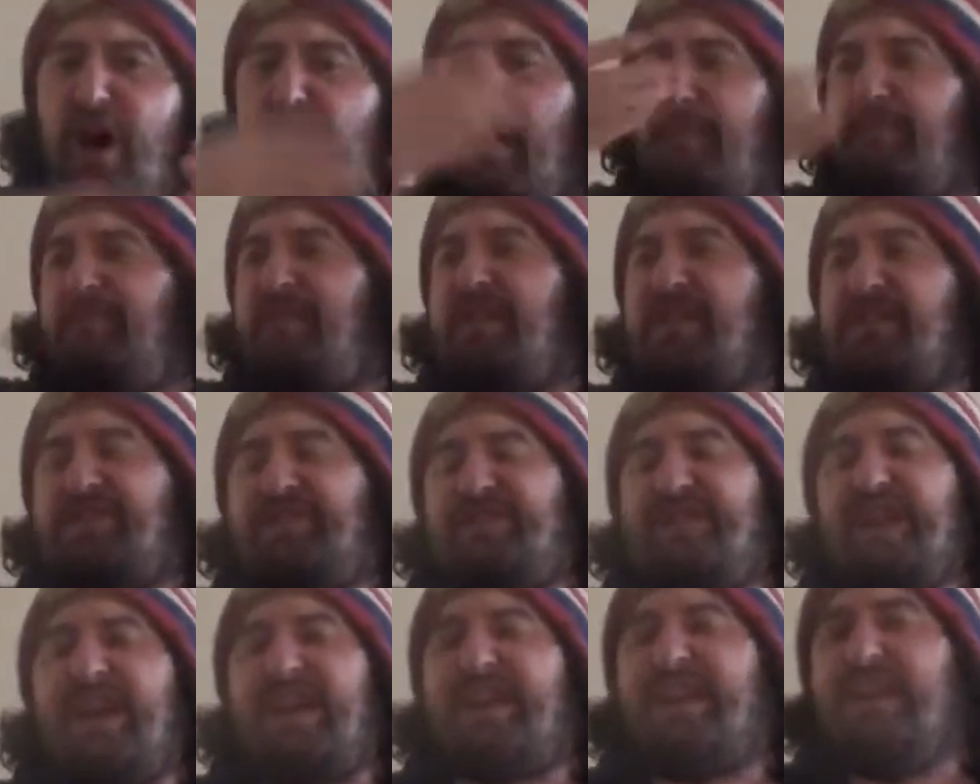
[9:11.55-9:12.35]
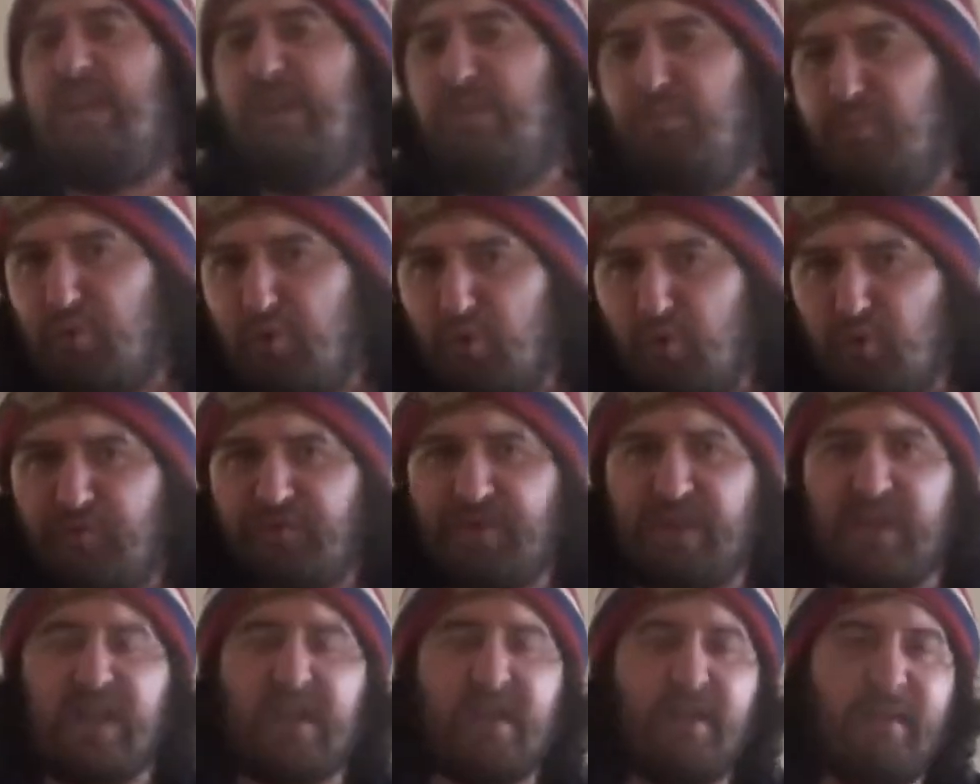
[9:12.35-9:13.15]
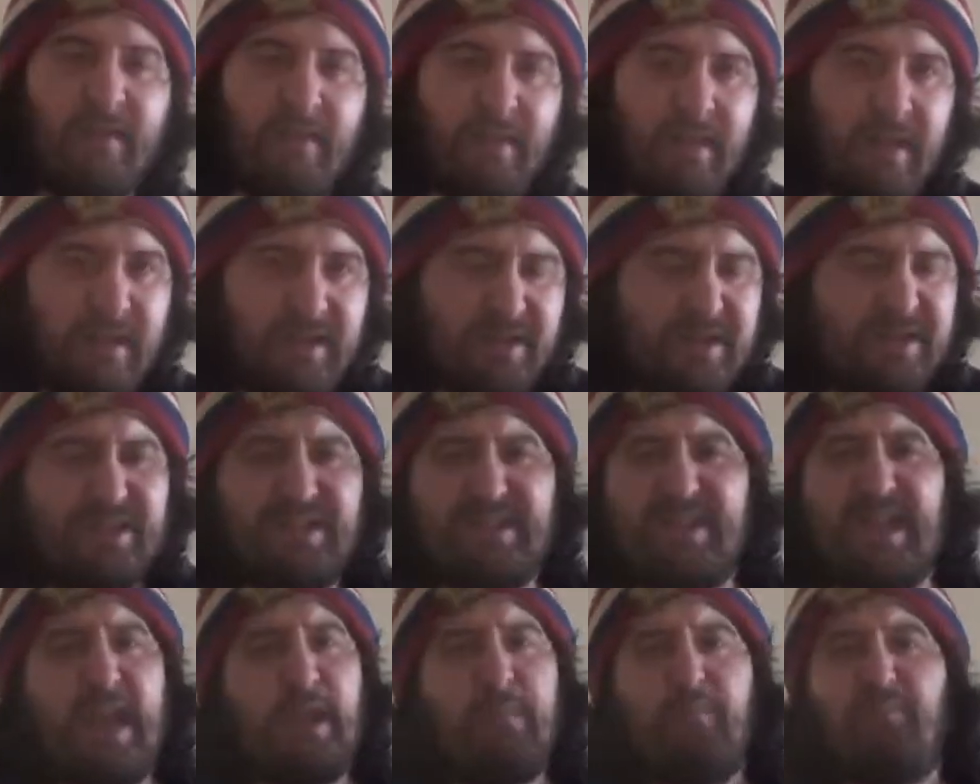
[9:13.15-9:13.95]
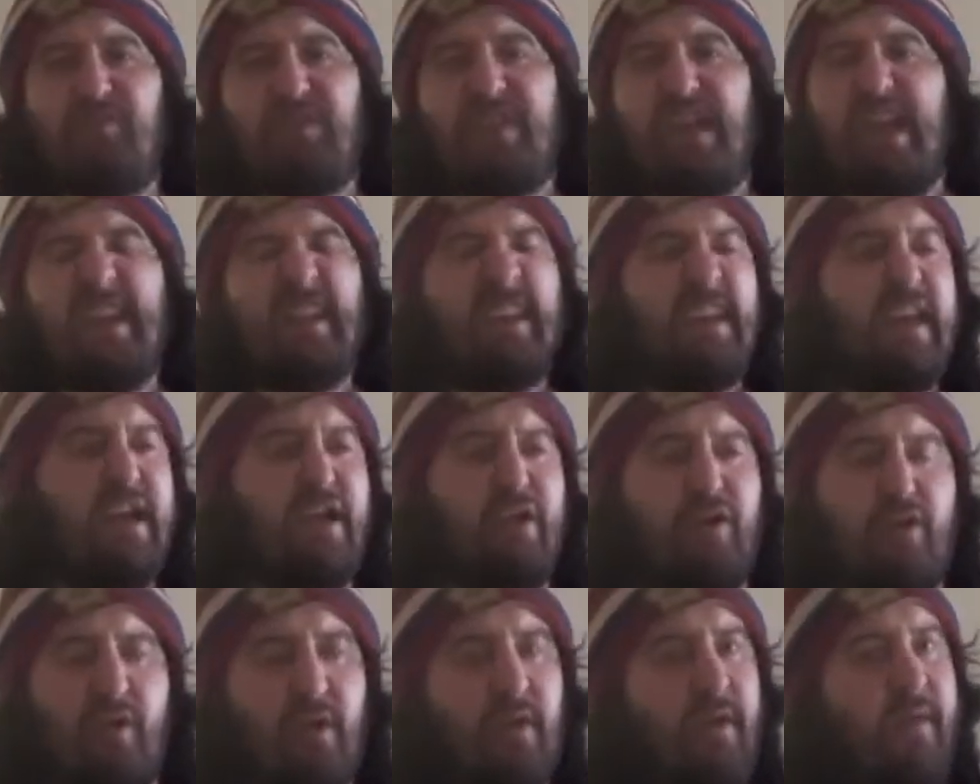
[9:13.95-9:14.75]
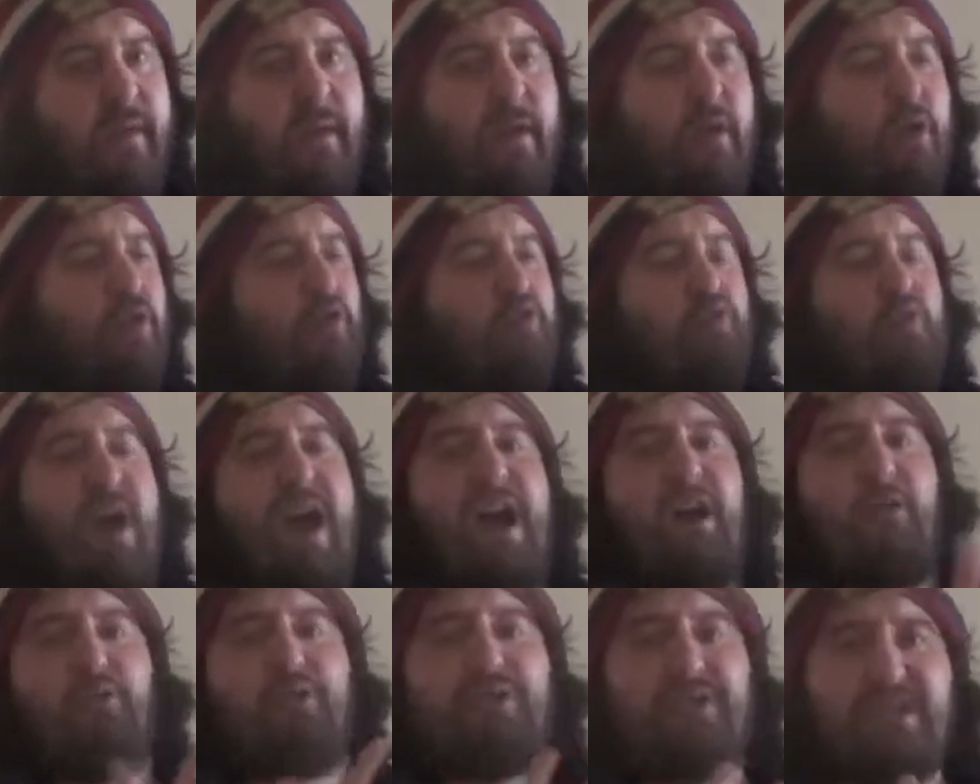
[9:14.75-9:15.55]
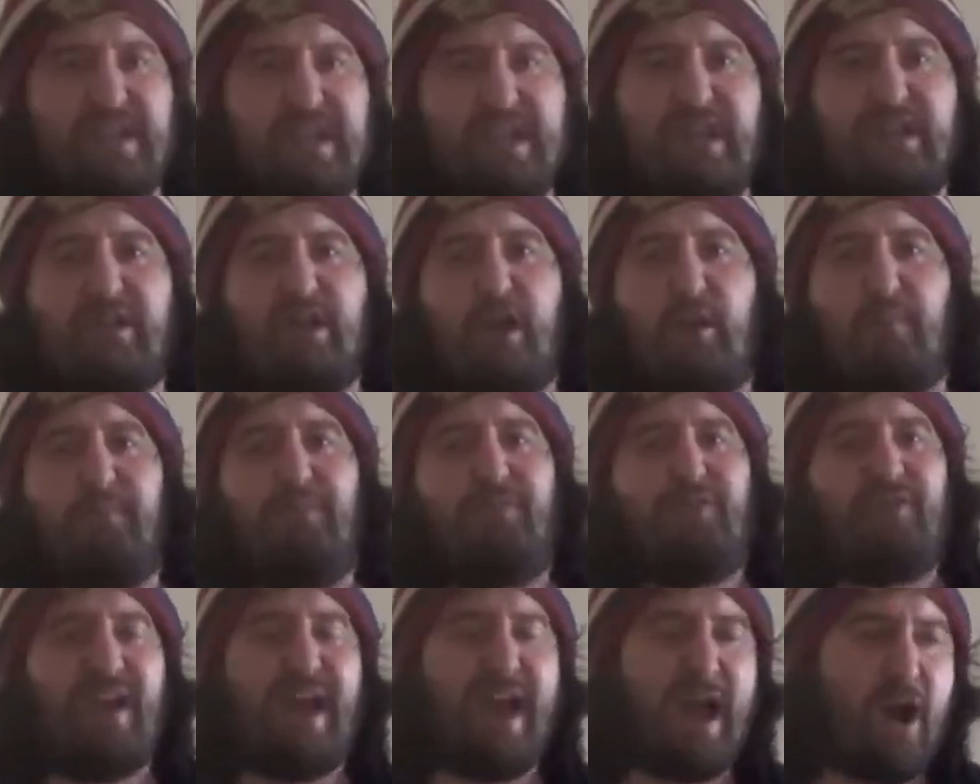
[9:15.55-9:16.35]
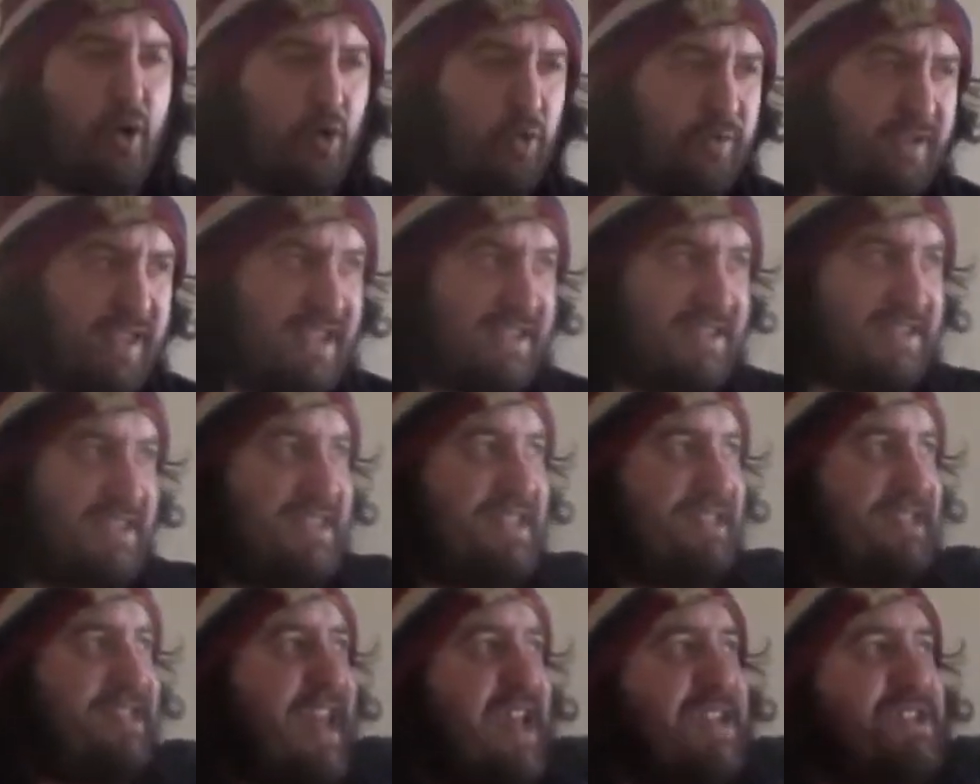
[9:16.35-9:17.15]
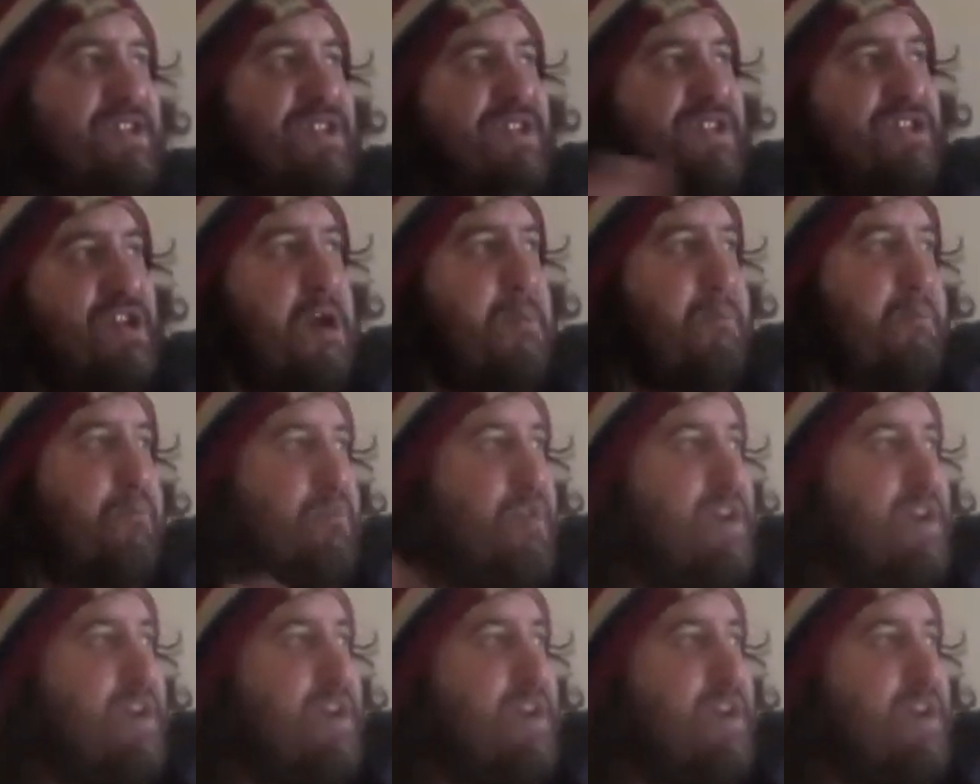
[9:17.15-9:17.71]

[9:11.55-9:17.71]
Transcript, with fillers: up the second movie. Same thing here. Rousey comes out. It sets up